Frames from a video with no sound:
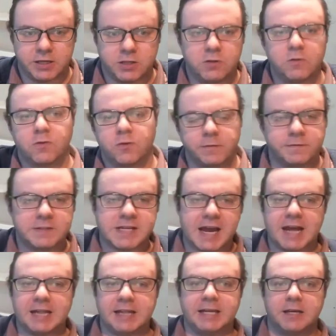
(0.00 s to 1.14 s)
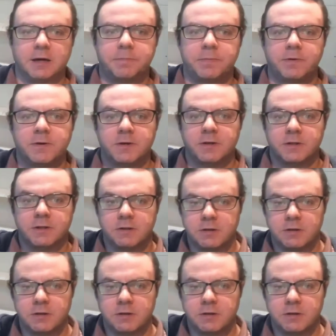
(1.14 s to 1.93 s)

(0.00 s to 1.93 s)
you sort of tally up the